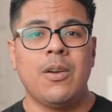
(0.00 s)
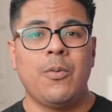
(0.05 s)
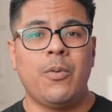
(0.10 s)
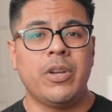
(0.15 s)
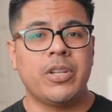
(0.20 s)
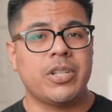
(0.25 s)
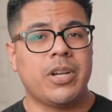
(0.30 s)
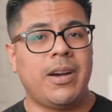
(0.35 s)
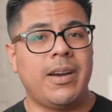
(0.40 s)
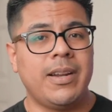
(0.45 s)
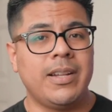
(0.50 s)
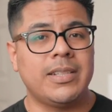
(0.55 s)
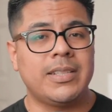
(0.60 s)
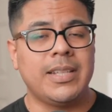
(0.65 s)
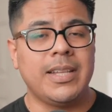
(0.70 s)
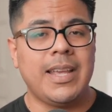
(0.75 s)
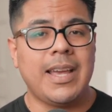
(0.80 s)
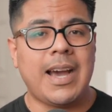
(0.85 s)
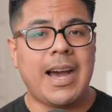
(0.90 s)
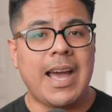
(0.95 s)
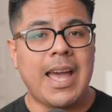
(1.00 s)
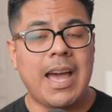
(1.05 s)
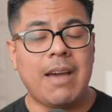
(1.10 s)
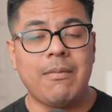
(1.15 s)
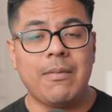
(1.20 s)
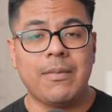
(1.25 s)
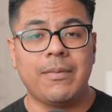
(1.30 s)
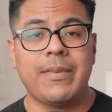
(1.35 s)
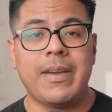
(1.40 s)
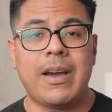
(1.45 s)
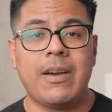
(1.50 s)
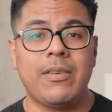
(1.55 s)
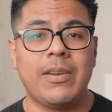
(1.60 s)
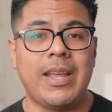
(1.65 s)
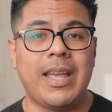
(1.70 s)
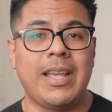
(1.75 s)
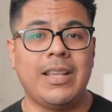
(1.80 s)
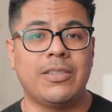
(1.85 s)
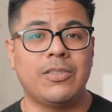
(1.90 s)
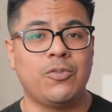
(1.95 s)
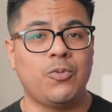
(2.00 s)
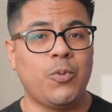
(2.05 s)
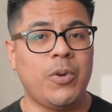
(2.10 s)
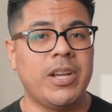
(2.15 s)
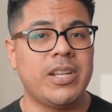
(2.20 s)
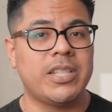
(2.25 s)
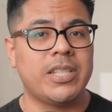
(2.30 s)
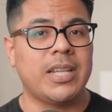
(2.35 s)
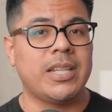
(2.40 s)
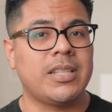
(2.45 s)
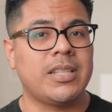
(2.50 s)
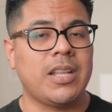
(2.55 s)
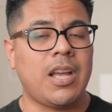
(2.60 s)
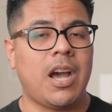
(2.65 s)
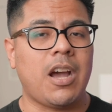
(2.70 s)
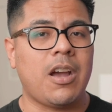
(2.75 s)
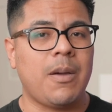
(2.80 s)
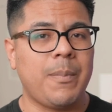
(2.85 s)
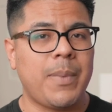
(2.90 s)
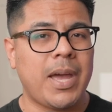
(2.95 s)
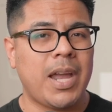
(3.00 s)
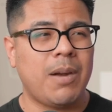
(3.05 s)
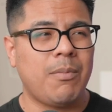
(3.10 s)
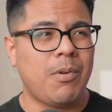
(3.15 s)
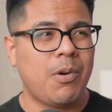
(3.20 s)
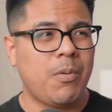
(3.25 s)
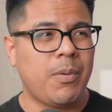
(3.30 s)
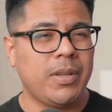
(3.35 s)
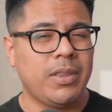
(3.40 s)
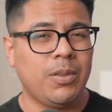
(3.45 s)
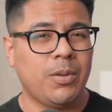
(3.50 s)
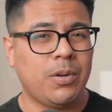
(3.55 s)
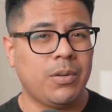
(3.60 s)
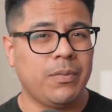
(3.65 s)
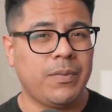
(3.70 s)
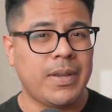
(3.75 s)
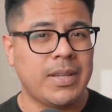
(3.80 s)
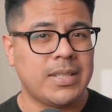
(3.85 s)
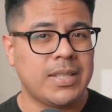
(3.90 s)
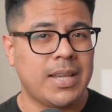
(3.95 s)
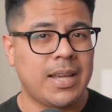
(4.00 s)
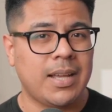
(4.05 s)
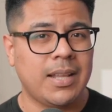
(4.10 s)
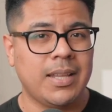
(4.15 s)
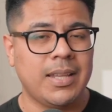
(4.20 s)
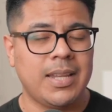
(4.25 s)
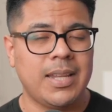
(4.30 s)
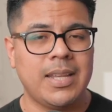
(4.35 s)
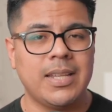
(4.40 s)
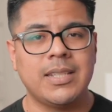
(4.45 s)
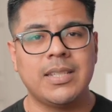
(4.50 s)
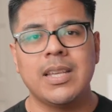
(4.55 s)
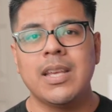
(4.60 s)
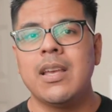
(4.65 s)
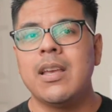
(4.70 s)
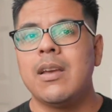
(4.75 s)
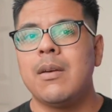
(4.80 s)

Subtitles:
which honestly, I haven't found a switch not compatible with north facing LEDs.